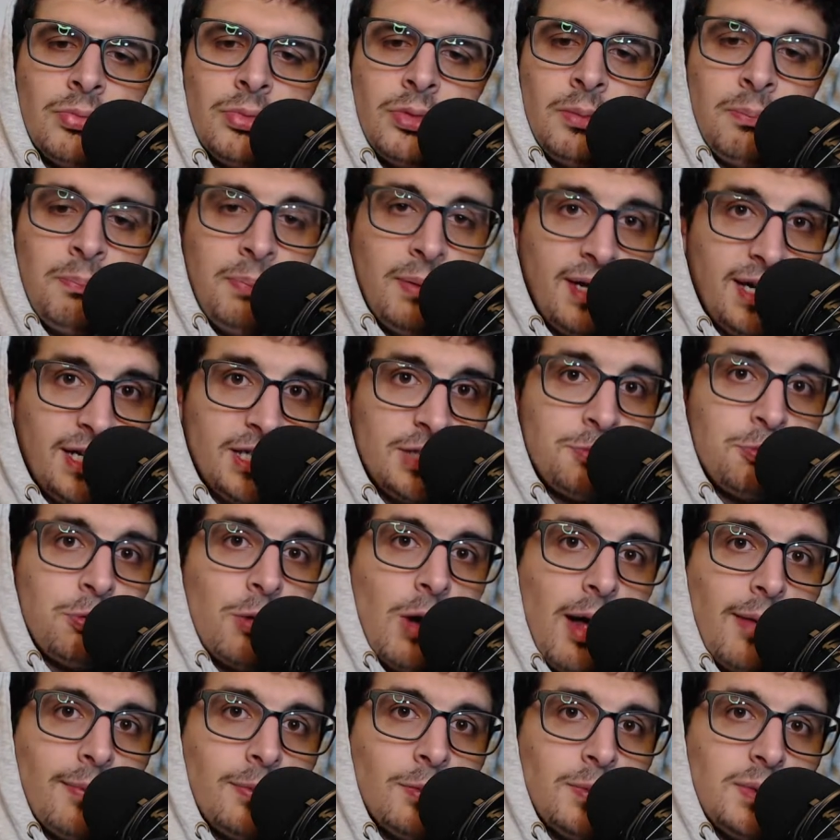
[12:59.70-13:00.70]
The biggest
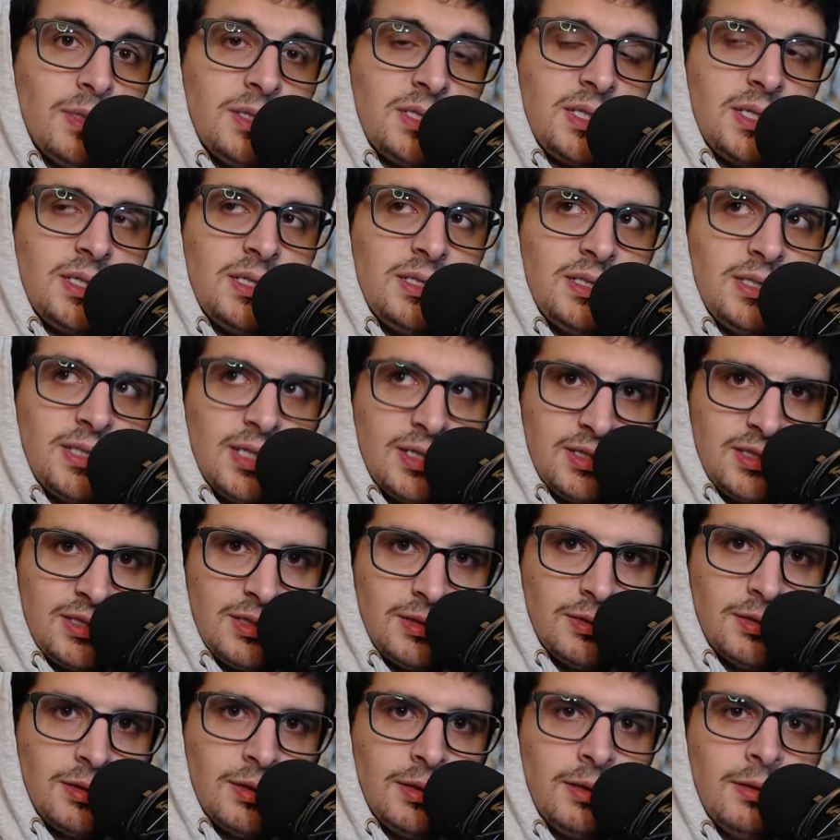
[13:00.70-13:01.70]
problem is
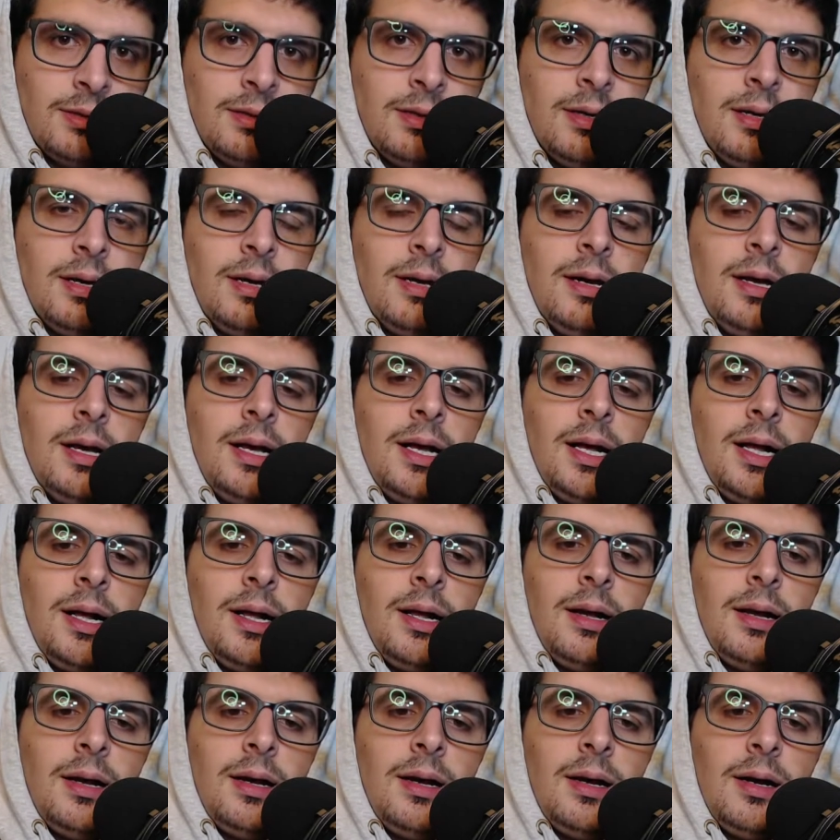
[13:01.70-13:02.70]
consistently
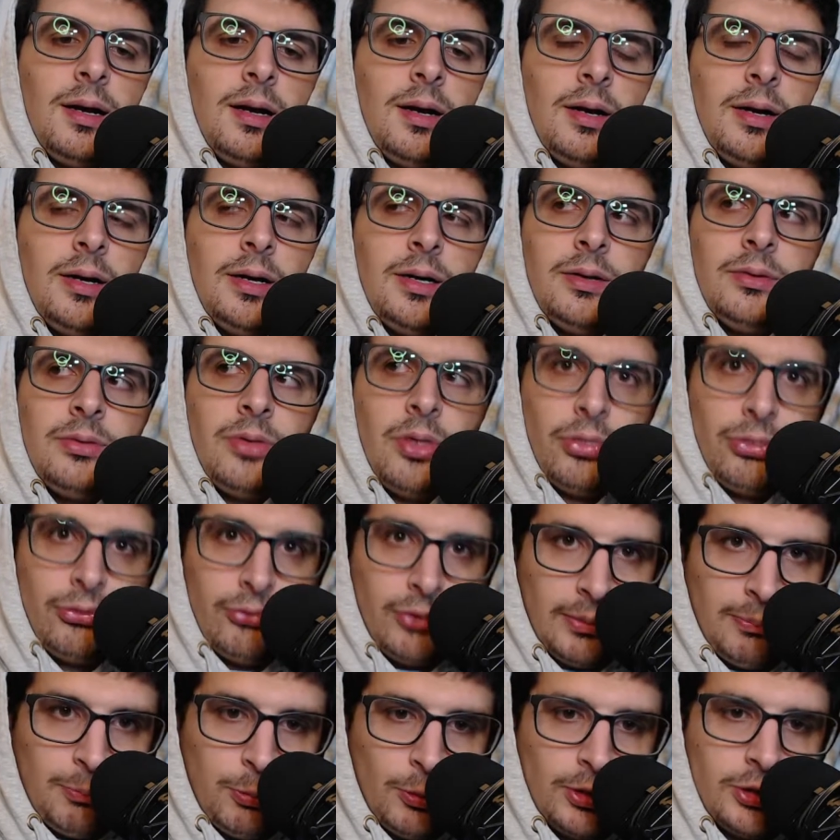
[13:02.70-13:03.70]
the
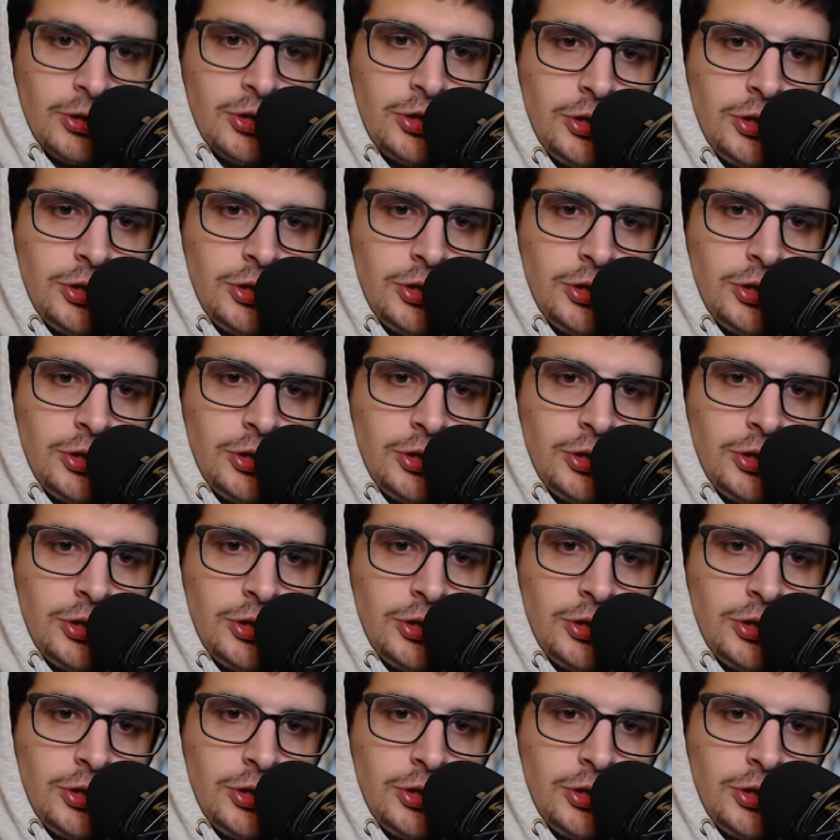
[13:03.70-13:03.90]
three-point